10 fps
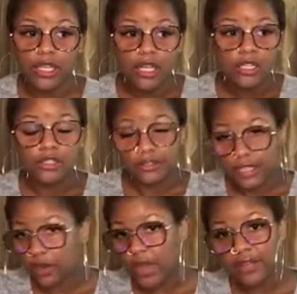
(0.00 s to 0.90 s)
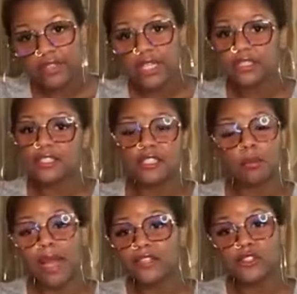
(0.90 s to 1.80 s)
Because they gonna have to answer to
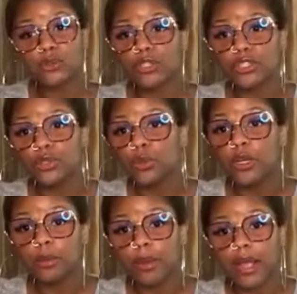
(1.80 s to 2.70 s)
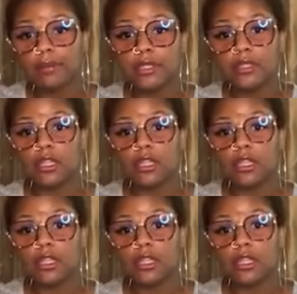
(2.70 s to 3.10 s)
somebody sooner than you will, probably.